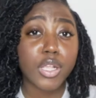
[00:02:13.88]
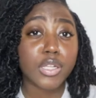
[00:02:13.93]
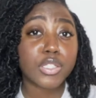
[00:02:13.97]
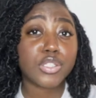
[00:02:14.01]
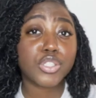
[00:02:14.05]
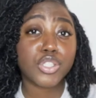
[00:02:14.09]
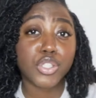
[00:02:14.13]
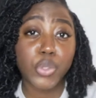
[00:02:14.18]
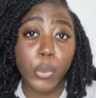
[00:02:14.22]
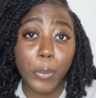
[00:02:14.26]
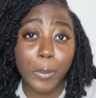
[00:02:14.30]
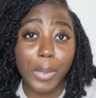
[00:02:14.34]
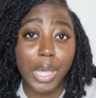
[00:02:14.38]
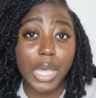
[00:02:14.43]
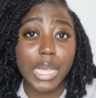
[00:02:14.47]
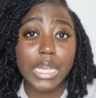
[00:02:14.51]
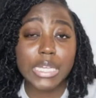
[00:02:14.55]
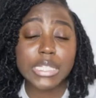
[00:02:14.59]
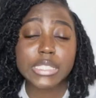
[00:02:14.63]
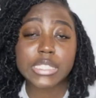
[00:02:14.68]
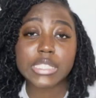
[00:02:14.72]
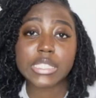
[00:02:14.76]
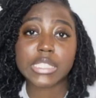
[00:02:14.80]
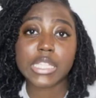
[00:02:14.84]
2
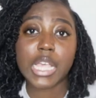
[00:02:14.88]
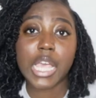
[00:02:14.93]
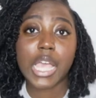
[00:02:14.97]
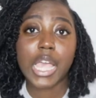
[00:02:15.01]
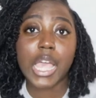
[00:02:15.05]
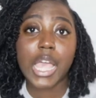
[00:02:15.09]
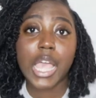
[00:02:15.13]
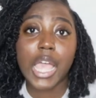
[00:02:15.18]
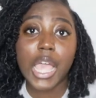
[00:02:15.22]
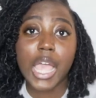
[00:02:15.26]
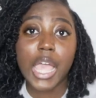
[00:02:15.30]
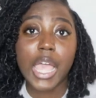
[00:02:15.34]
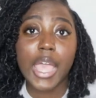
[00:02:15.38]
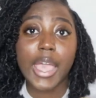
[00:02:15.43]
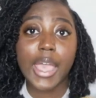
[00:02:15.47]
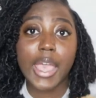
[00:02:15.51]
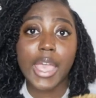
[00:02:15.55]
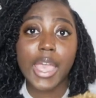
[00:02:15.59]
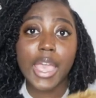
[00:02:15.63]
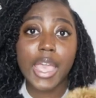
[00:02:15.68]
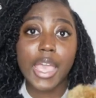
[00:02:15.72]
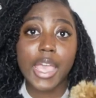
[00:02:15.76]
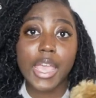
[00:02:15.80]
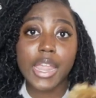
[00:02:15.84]
months
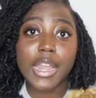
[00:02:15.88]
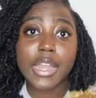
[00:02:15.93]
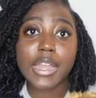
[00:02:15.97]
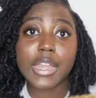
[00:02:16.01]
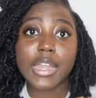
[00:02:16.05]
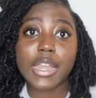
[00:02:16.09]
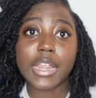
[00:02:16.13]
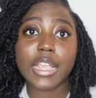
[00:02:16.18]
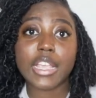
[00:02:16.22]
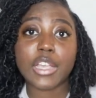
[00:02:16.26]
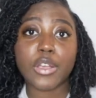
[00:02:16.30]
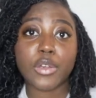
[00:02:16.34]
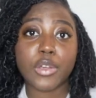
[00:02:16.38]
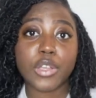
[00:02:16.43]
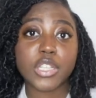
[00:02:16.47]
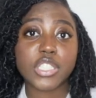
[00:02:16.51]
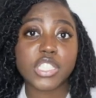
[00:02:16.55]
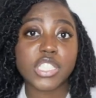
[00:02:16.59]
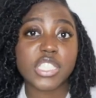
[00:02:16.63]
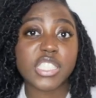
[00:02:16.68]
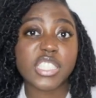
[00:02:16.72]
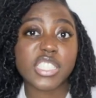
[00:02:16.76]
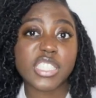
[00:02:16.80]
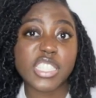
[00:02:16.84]
and
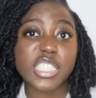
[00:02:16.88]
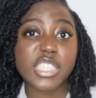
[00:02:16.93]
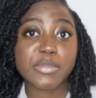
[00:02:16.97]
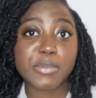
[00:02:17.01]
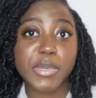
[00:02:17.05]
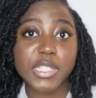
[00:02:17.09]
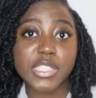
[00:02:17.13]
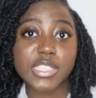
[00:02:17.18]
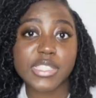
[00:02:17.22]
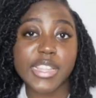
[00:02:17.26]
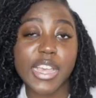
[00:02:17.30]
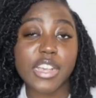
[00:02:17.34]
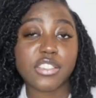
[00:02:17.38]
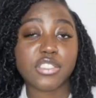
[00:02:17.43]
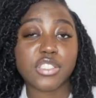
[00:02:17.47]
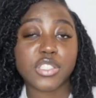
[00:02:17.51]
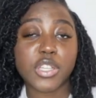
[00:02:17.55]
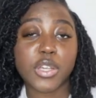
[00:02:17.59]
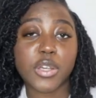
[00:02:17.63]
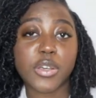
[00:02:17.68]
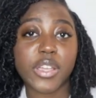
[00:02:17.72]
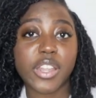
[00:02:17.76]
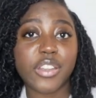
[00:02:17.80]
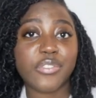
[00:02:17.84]
she's 6 months now,
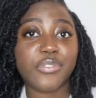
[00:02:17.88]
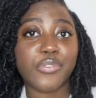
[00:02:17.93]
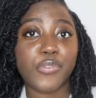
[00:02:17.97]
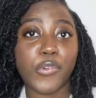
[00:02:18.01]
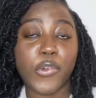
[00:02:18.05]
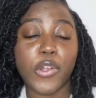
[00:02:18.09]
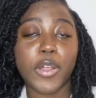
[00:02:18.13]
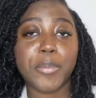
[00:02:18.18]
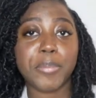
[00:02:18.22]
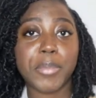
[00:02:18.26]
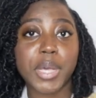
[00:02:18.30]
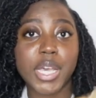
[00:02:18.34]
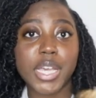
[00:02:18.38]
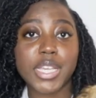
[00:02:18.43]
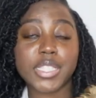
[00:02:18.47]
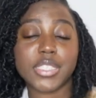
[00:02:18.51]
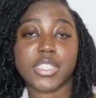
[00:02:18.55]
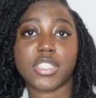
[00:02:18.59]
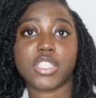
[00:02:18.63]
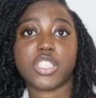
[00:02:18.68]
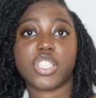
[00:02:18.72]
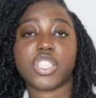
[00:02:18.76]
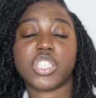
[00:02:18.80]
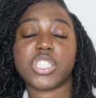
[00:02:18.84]
so in 4
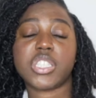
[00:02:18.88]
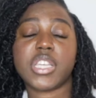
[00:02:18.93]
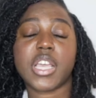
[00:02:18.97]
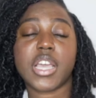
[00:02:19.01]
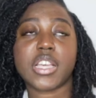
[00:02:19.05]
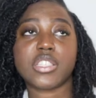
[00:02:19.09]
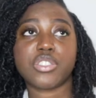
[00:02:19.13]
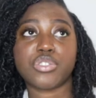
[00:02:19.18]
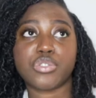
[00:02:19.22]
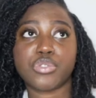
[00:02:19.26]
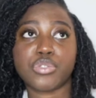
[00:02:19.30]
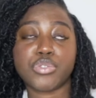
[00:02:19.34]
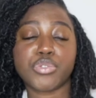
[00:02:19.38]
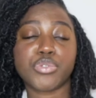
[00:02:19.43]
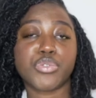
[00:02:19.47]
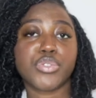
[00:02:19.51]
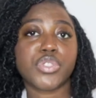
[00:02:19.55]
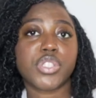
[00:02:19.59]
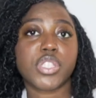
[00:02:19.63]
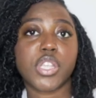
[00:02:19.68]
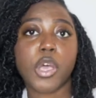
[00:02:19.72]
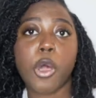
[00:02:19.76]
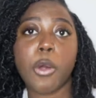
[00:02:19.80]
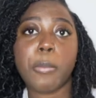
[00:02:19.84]
months she has grew
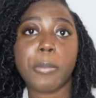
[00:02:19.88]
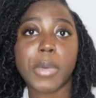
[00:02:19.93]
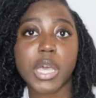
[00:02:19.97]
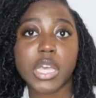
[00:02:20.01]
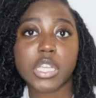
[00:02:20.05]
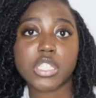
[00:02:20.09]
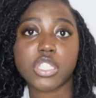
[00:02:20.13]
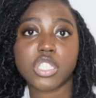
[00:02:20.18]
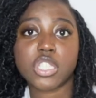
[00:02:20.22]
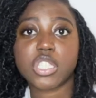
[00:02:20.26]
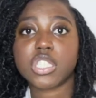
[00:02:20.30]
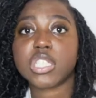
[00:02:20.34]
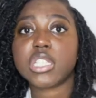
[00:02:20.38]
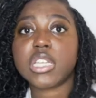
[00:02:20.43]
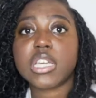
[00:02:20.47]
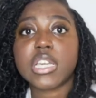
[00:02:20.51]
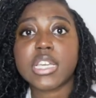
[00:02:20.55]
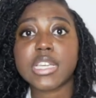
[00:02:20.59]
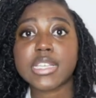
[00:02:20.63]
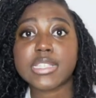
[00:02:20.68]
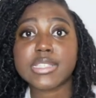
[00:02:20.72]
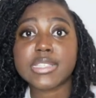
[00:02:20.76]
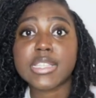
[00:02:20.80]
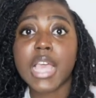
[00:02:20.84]
so much. She
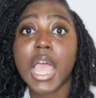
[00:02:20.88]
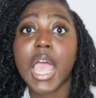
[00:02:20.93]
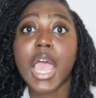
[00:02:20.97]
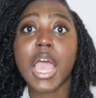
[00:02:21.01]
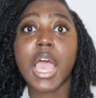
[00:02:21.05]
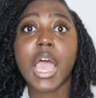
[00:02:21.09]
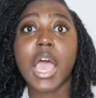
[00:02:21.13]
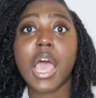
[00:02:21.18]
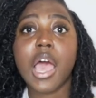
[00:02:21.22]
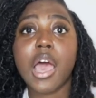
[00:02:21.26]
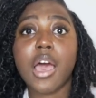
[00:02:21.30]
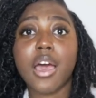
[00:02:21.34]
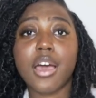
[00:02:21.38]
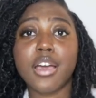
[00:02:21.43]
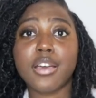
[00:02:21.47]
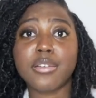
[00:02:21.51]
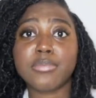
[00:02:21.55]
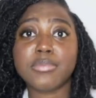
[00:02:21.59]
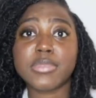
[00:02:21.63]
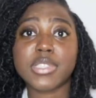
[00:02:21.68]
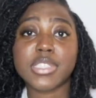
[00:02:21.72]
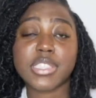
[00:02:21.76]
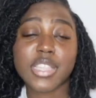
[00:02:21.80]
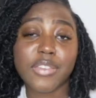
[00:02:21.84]
is
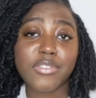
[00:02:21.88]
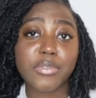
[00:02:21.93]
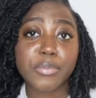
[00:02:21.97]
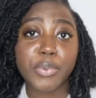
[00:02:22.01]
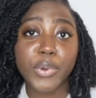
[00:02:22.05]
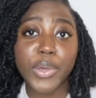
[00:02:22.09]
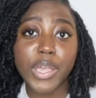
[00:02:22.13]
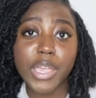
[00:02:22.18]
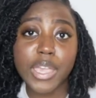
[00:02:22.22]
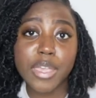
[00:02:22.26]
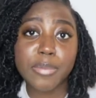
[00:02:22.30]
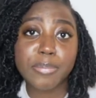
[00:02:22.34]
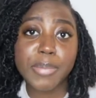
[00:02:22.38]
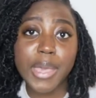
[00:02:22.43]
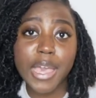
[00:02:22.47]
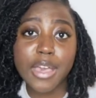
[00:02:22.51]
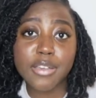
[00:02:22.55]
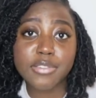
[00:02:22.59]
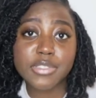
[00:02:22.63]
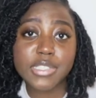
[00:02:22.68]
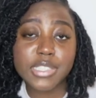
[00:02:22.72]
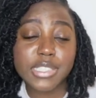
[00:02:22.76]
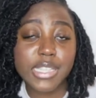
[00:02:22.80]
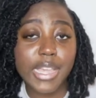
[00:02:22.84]
7.8
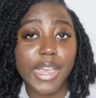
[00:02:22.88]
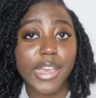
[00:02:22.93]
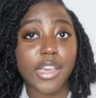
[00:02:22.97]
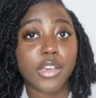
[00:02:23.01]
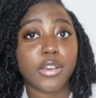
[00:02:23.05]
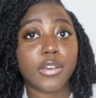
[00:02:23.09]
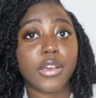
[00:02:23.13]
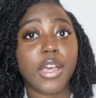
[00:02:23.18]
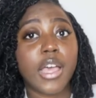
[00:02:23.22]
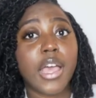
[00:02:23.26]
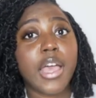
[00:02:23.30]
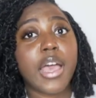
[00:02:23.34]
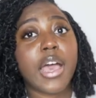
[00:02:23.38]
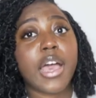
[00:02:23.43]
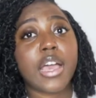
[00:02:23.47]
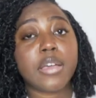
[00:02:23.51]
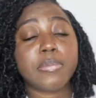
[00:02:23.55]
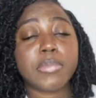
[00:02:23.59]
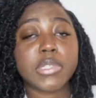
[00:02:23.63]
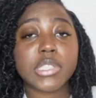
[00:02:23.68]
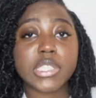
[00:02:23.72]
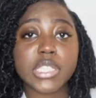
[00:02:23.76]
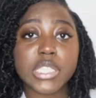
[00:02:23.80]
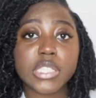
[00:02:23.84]
pounds now. I
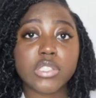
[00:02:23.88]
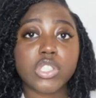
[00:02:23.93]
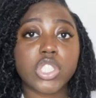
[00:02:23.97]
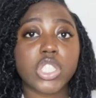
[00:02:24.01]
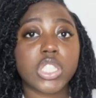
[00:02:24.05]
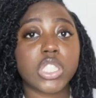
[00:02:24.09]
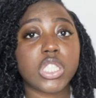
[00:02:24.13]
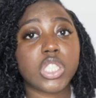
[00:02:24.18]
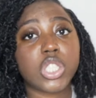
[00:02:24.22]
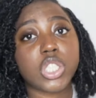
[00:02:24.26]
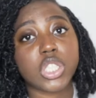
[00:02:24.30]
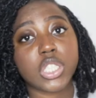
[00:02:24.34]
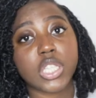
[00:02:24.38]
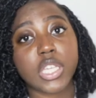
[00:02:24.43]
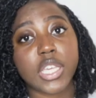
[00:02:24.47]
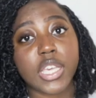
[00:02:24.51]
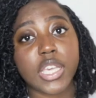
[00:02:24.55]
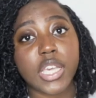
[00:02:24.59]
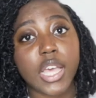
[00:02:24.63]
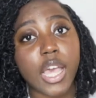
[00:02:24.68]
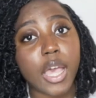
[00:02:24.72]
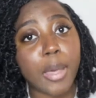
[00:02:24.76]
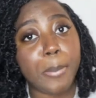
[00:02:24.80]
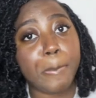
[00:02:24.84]
believe she should
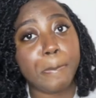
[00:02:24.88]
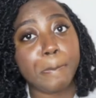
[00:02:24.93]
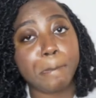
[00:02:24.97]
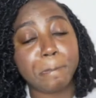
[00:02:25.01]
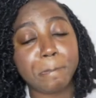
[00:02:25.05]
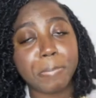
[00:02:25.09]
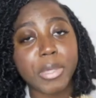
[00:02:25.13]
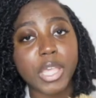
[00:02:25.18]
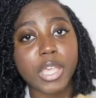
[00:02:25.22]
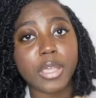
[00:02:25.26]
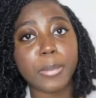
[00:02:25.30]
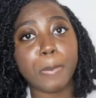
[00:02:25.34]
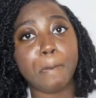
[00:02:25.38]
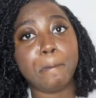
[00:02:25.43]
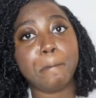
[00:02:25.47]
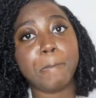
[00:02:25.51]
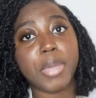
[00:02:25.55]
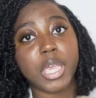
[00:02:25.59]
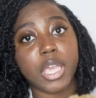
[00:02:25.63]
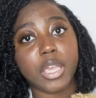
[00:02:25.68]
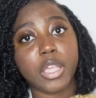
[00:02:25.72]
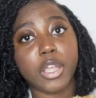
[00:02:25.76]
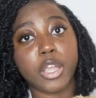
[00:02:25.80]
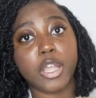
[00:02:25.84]
get a bit
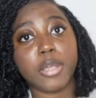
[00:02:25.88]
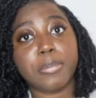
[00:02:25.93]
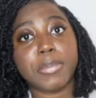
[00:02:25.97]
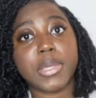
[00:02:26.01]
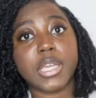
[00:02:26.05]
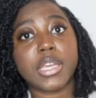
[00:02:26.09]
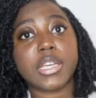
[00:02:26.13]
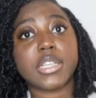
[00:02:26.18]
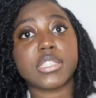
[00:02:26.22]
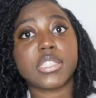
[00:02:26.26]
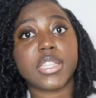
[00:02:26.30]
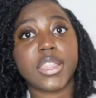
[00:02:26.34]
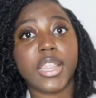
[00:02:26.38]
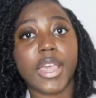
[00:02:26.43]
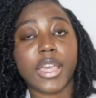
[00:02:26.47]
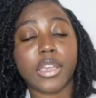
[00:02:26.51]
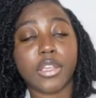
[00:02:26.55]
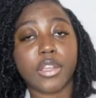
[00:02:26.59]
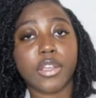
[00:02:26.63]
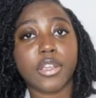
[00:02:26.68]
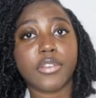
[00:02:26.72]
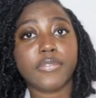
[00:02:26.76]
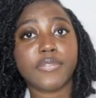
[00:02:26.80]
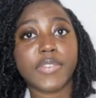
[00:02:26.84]
bigger because
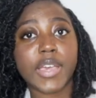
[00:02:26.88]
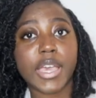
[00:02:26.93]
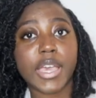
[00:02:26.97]
like her